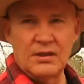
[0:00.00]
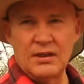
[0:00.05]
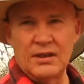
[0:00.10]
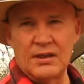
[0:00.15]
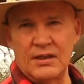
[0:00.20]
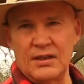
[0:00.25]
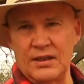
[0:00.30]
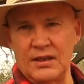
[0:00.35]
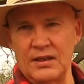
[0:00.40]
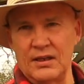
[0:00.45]

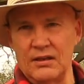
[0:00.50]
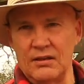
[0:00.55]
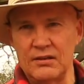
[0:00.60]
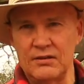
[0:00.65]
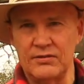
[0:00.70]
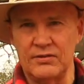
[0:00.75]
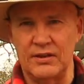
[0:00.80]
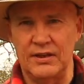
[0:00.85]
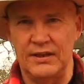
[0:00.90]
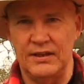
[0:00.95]
It kind of
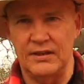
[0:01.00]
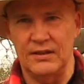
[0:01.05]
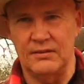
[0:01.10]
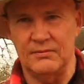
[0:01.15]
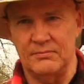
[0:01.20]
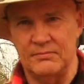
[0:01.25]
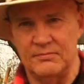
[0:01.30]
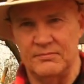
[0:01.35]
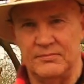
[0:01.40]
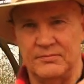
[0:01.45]
looks like
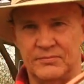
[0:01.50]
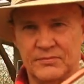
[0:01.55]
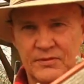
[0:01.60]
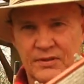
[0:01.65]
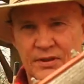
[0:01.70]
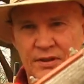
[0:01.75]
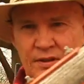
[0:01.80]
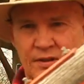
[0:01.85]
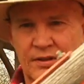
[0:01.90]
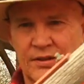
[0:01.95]
a
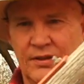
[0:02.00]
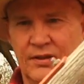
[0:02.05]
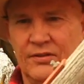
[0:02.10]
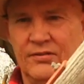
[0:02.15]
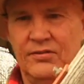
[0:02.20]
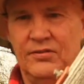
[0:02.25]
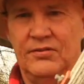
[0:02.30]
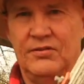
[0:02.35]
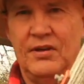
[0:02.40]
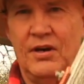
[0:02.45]

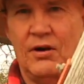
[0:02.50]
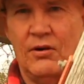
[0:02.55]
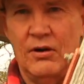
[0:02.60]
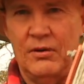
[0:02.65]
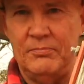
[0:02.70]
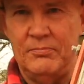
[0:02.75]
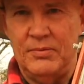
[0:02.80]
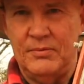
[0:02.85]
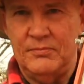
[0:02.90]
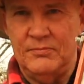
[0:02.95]

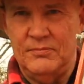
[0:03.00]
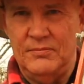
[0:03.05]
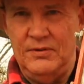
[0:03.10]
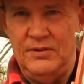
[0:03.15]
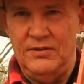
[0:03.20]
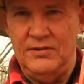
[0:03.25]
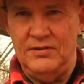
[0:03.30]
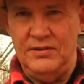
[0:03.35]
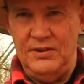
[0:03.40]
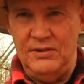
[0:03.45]
stirrup
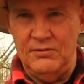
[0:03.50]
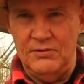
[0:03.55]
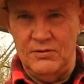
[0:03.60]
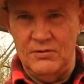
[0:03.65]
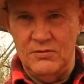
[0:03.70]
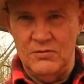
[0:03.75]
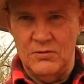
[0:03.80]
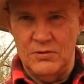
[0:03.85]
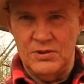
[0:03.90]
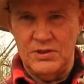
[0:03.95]
you'd see on
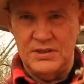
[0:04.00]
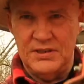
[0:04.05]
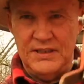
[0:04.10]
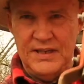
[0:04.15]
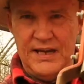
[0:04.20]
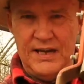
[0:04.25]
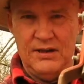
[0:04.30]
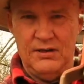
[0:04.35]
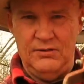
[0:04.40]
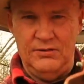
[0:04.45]
a horse
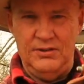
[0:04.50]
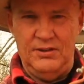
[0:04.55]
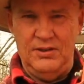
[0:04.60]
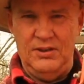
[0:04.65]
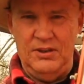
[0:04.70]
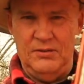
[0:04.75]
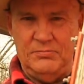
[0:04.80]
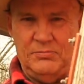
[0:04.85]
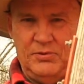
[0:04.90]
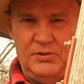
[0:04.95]
saddle, you know,
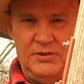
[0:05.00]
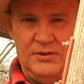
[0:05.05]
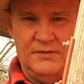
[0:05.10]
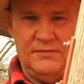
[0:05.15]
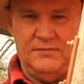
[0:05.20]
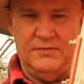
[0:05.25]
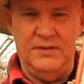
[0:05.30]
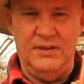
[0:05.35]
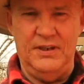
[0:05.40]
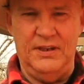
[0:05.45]
you put your
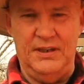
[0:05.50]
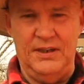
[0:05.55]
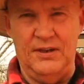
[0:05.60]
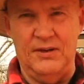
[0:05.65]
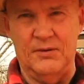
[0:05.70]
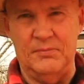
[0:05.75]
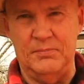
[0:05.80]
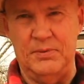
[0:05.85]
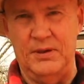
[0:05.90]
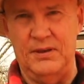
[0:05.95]
foot in
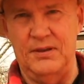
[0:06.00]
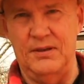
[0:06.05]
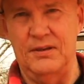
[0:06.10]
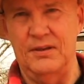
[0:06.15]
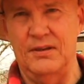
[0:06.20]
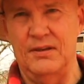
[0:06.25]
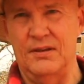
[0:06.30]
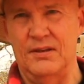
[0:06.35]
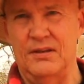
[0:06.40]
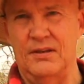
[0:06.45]
there. But
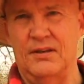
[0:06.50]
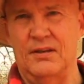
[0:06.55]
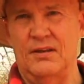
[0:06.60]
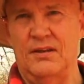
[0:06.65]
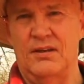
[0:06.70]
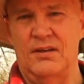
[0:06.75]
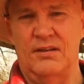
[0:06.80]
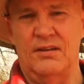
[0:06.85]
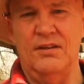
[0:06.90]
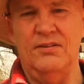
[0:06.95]

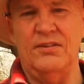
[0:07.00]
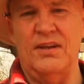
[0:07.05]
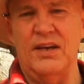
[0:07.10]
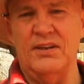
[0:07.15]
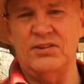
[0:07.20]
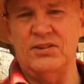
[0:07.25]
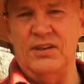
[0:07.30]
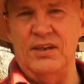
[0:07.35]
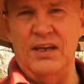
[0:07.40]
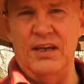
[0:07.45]
this
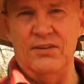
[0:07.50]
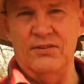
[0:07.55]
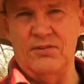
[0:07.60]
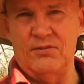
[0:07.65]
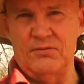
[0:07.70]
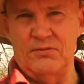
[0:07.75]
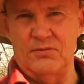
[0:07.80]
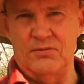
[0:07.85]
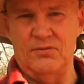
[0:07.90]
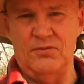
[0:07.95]
actually
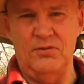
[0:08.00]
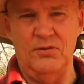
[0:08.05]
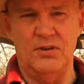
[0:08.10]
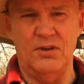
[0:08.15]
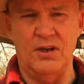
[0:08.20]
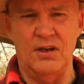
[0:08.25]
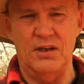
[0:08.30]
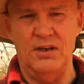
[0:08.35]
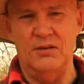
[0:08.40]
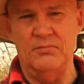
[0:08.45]
has two
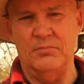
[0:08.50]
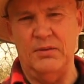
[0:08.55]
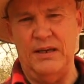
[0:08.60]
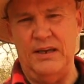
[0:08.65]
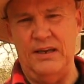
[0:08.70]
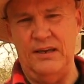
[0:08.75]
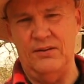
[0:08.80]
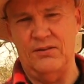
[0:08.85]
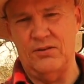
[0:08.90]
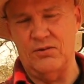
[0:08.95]
cutting
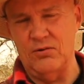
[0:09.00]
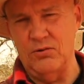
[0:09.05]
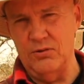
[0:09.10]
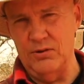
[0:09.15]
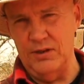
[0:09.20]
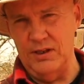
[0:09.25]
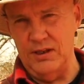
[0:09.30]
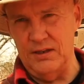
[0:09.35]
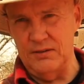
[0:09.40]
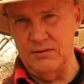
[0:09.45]
blades
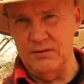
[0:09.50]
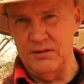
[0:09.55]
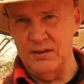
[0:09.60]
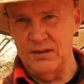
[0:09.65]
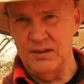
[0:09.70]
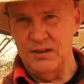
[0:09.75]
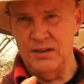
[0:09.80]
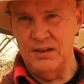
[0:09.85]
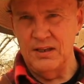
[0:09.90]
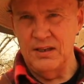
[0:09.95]
on it,
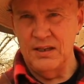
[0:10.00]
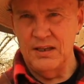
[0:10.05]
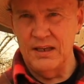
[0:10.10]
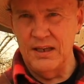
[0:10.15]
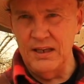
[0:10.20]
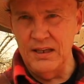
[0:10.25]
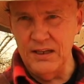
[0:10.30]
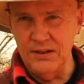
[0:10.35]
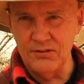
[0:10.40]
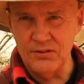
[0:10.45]

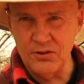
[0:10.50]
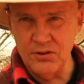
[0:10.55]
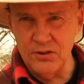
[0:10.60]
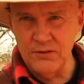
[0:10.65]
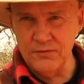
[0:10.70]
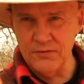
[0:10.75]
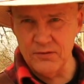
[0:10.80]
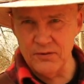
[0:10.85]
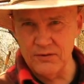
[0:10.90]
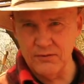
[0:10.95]
and it's
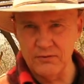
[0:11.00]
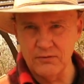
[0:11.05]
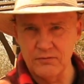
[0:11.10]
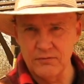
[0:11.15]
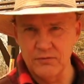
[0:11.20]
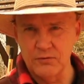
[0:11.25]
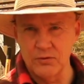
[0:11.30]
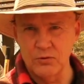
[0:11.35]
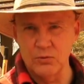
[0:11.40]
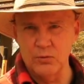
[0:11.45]
good for
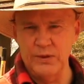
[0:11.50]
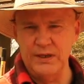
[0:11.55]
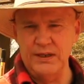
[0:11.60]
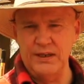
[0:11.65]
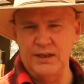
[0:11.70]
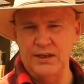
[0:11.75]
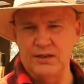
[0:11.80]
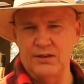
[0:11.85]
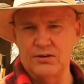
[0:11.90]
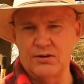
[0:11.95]

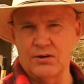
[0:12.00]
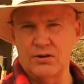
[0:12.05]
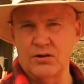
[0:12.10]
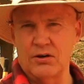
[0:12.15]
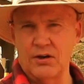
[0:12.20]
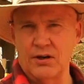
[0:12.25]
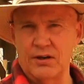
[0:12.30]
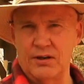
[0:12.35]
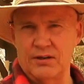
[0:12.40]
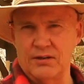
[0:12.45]
weeding your
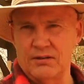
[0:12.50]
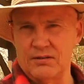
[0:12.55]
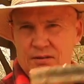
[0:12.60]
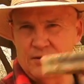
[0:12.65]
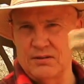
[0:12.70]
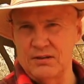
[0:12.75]
garden.